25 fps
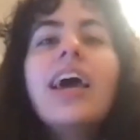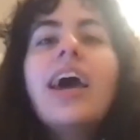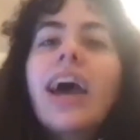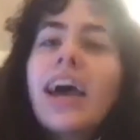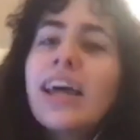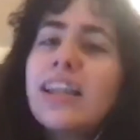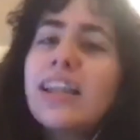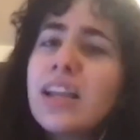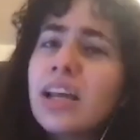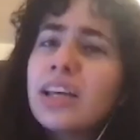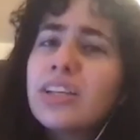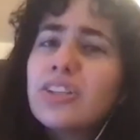
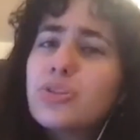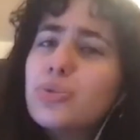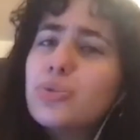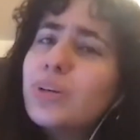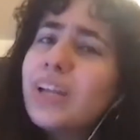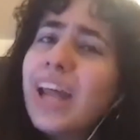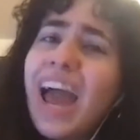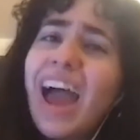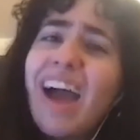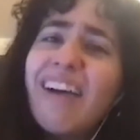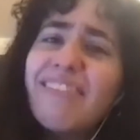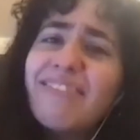then I do
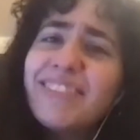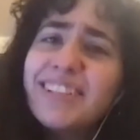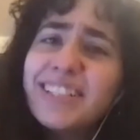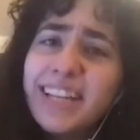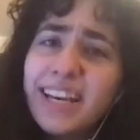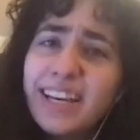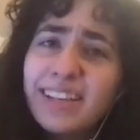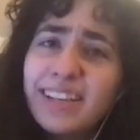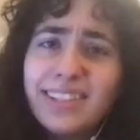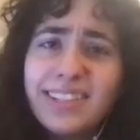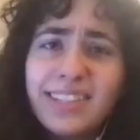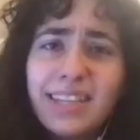it every
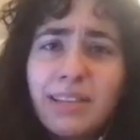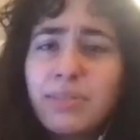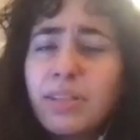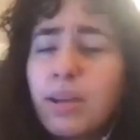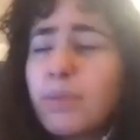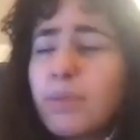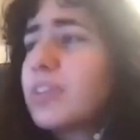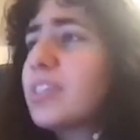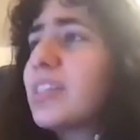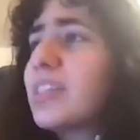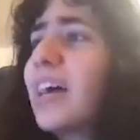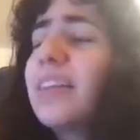day at the same
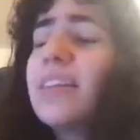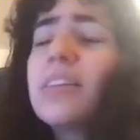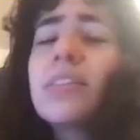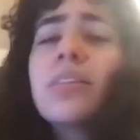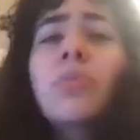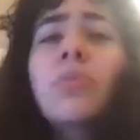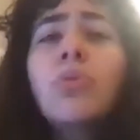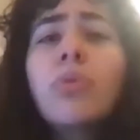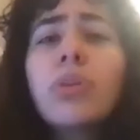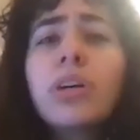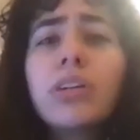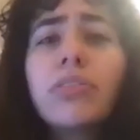time, because that
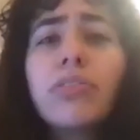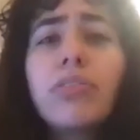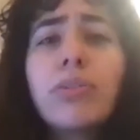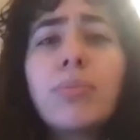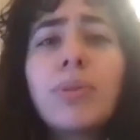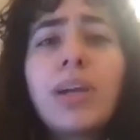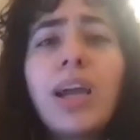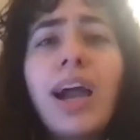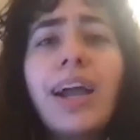doesn't work for me.